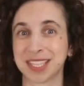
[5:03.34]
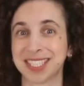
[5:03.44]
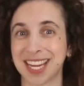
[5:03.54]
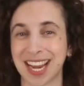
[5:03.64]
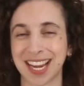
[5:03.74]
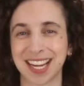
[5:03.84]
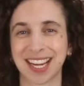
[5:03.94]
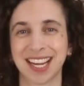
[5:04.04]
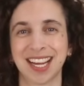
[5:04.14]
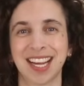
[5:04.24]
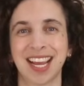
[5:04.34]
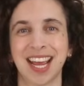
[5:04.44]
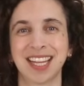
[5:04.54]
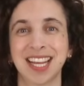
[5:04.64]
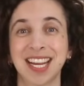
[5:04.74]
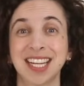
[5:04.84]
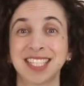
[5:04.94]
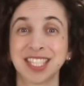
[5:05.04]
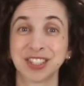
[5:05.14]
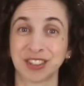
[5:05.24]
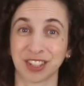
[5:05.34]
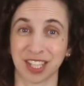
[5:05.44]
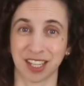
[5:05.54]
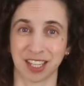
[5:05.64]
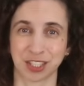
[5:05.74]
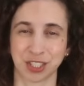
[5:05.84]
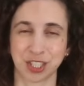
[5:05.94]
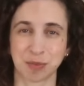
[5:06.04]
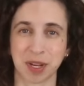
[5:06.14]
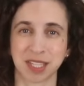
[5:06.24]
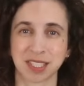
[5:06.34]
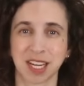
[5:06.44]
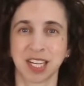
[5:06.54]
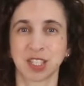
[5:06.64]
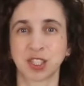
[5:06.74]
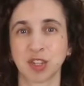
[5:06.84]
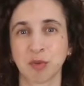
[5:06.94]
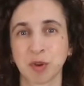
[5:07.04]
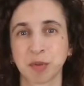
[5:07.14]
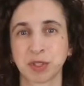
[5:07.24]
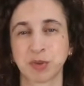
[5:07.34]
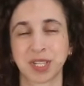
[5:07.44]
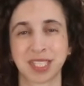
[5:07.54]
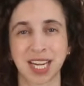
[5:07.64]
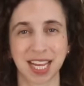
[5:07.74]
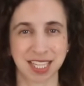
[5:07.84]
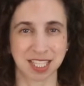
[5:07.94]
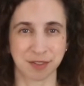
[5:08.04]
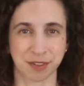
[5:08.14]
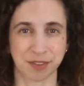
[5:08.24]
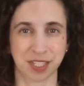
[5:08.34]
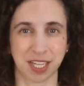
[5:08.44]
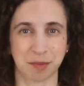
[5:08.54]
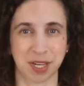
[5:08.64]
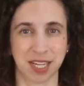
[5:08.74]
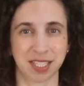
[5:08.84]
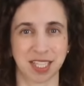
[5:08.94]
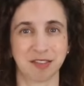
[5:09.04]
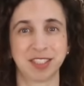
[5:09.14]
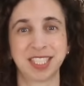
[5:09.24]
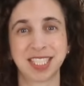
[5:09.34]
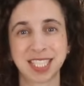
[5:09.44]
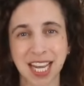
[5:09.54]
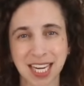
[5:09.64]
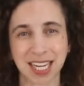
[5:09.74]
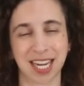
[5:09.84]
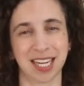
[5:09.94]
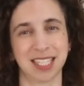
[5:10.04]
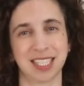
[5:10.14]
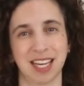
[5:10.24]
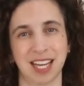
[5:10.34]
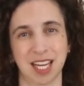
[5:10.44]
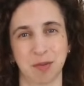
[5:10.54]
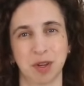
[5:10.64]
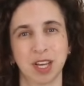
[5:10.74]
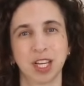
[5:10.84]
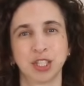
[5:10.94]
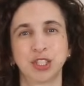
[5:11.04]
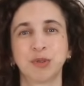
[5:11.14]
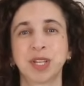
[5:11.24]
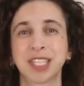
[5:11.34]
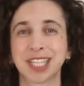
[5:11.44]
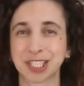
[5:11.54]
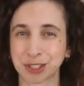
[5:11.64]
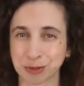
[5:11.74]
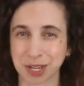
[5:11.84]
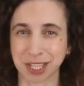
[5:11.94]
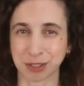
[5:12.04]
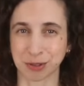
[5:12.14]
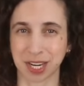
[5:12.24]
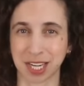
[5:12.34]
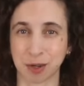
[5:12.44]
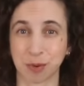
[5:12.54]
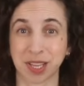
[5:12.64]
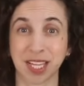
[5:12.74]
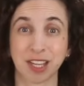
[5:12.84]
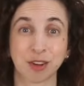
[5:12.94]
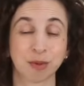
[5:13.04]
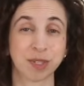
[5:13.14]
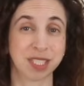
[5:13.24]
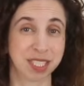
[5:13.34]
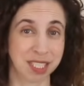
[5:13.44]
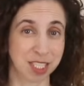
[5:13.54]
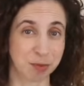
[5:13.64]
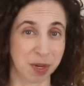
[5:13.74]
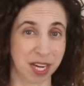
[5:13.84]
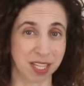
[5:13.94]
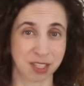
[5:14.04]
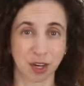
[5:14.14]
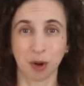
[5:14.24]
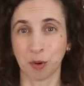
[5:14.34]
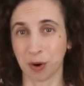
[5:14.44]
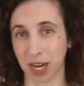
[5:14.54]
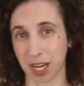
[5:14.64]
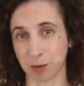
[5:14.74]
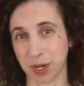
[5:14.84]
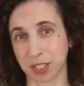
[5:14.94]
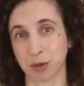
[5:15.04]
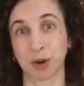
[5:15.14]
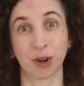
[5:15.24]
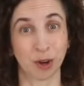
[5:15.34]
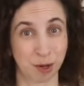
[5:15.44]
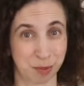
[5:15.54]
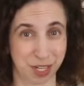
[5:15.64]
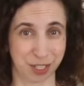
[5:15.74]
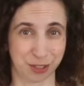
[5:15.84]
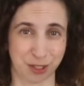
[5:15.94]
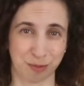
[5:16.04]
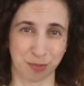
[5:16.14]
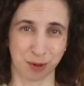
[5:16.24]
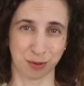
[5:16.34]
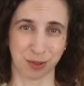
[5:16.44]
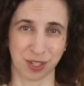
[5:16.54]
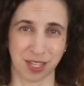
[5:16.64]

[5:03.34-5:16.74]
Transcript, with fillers: the day and then additionally, she spends somewhere between 10 to 15 minutes of dedicated time doing strength training with either resistance bands or hand weights or a combination of both.